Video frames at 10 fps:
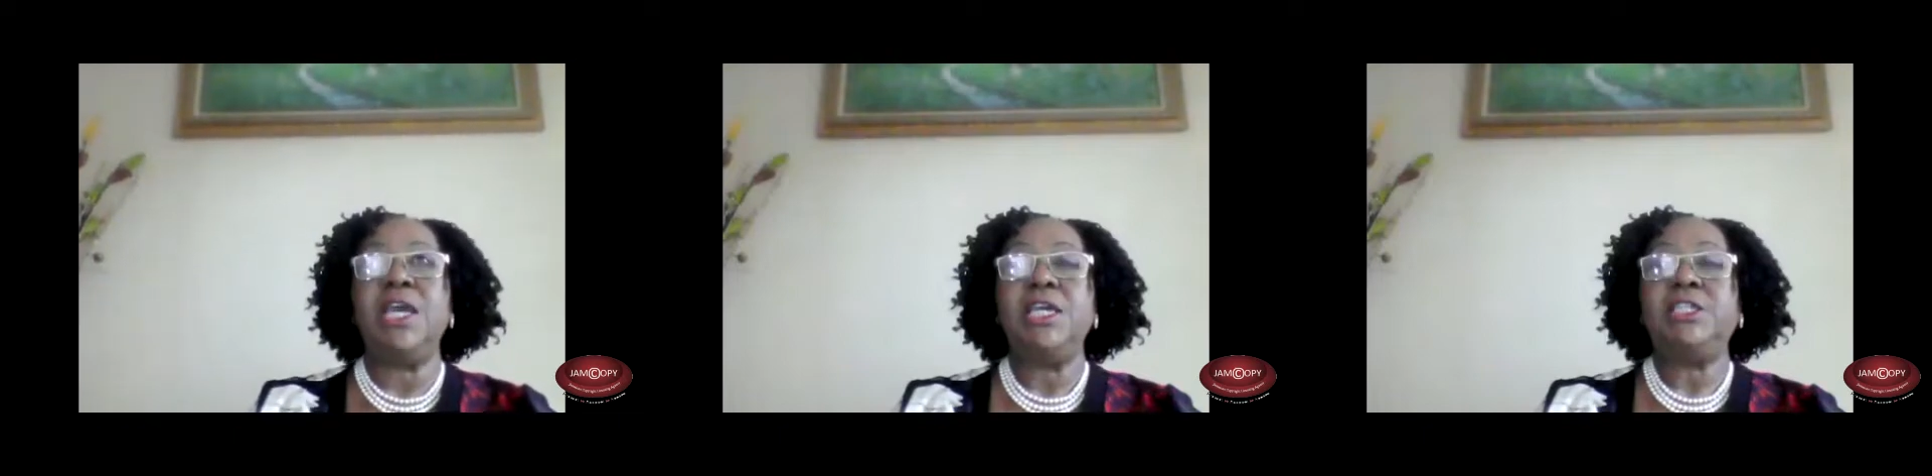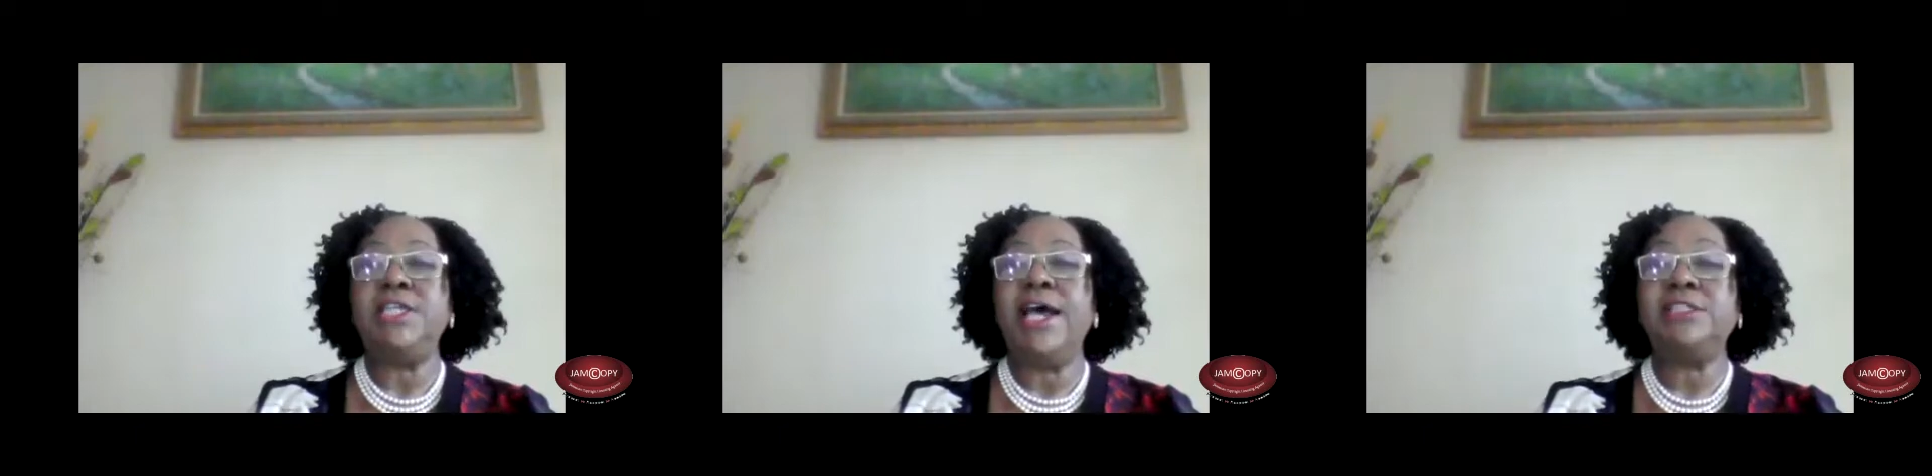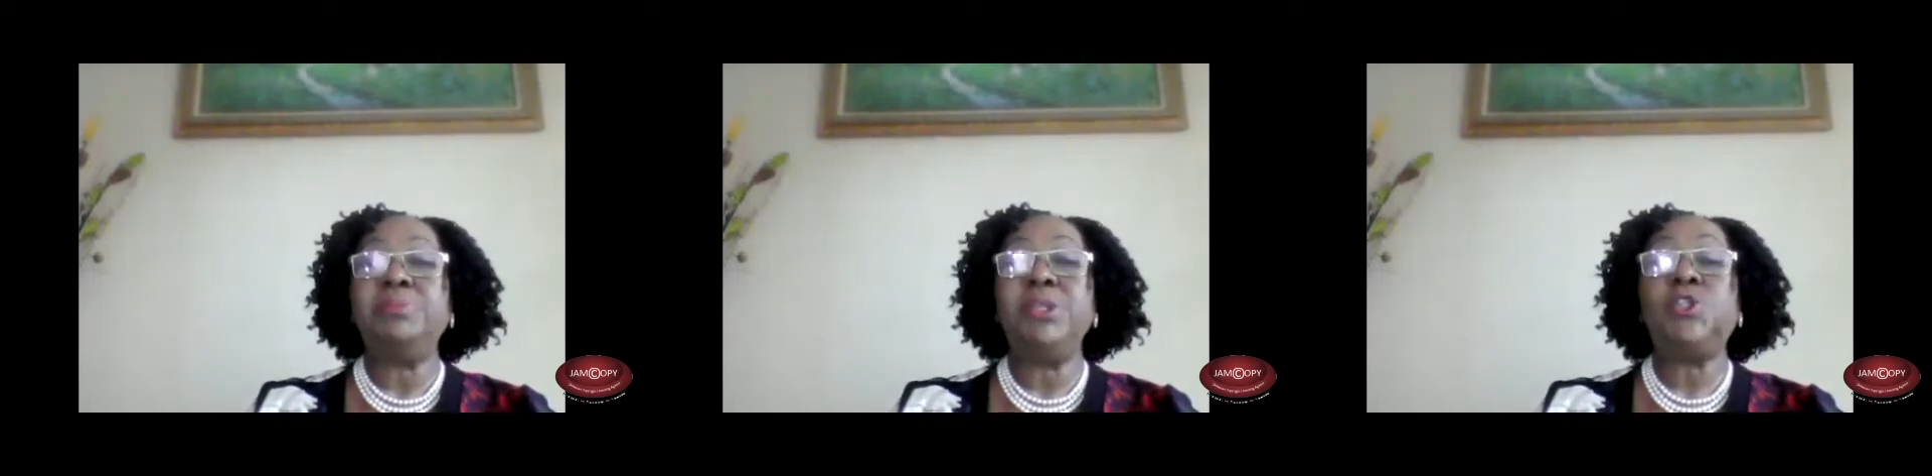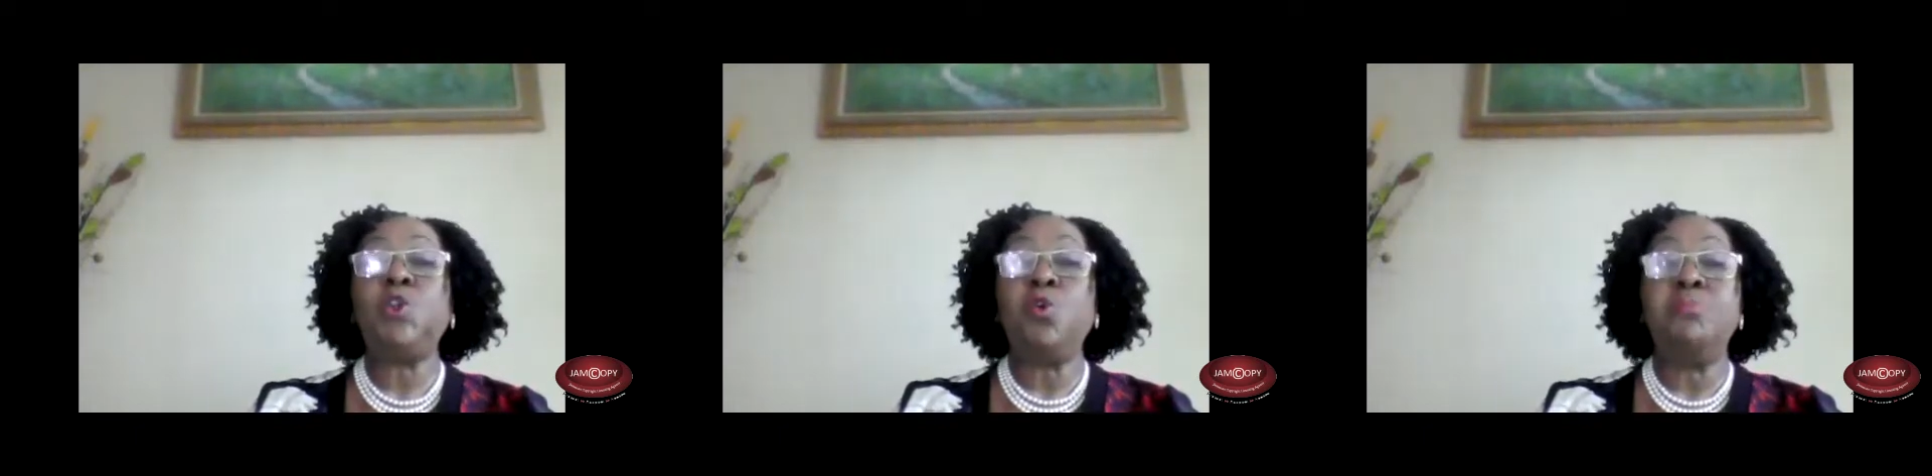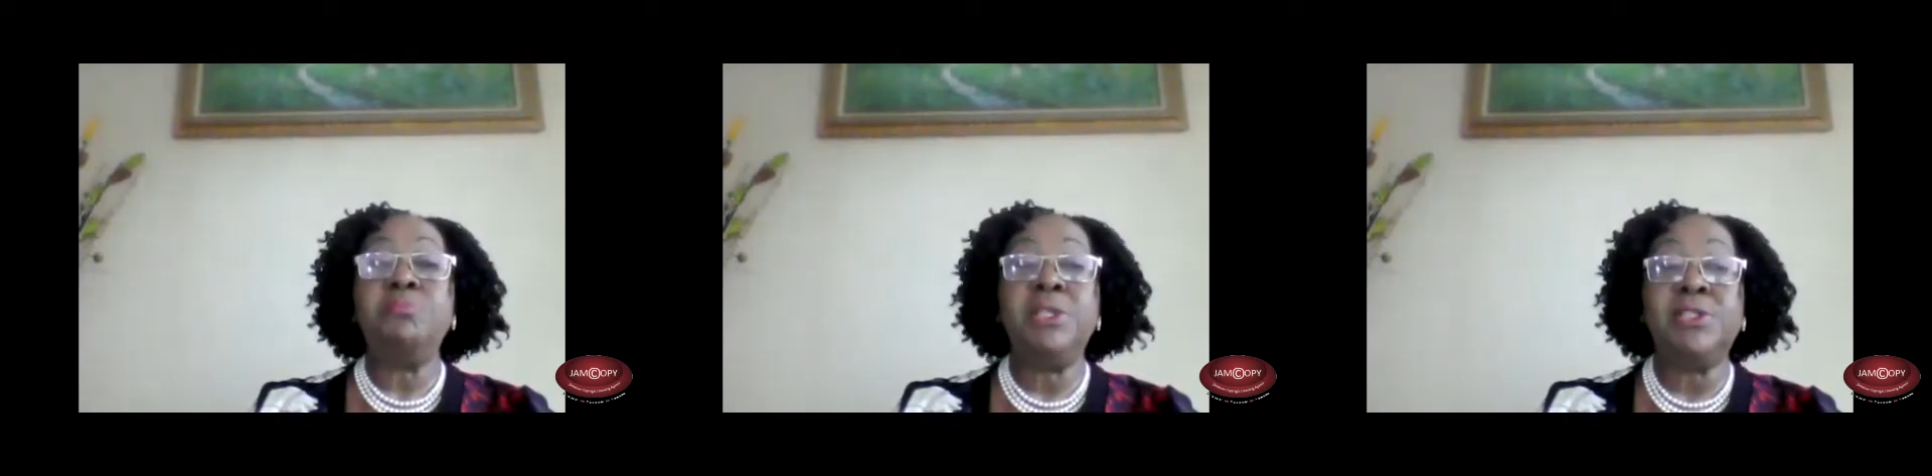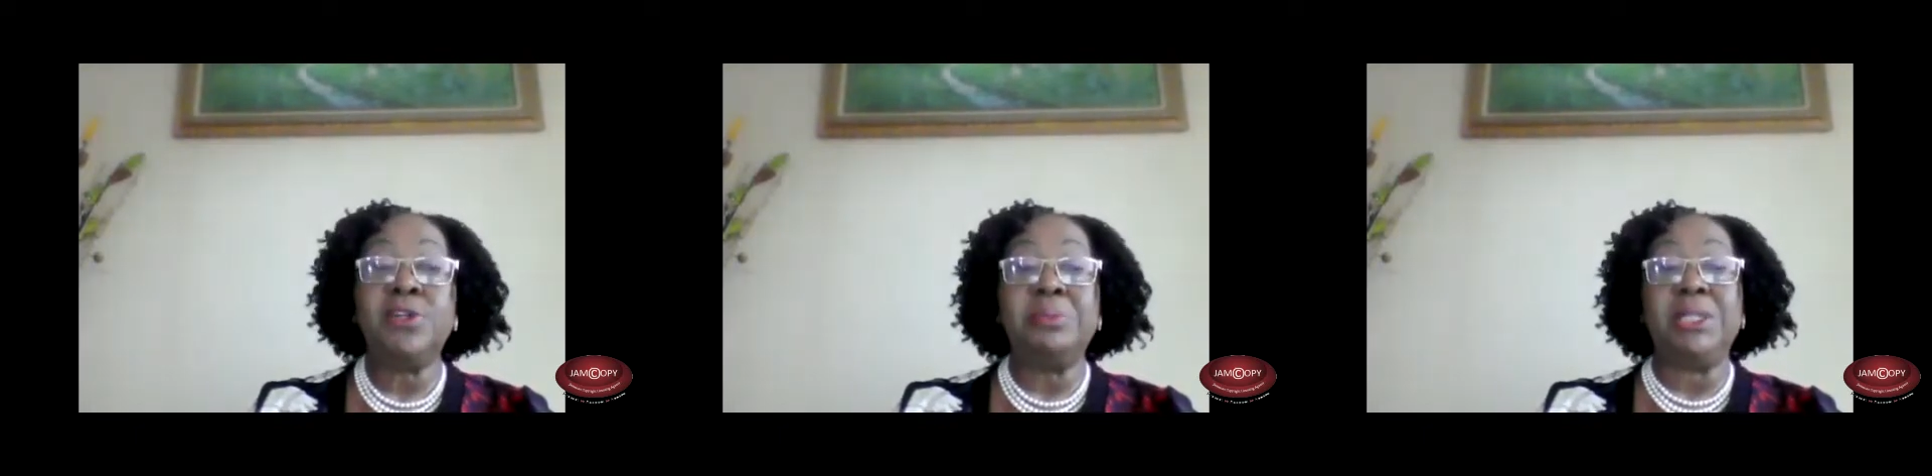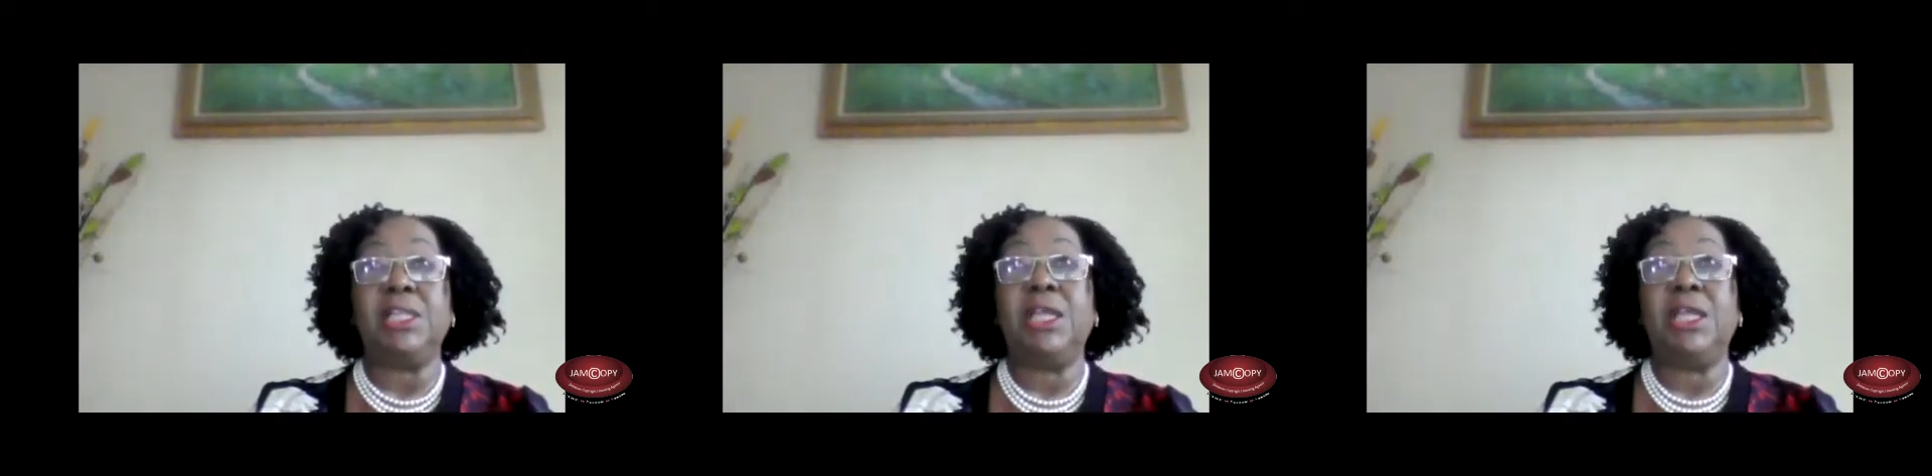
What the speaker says: she has been so miserable.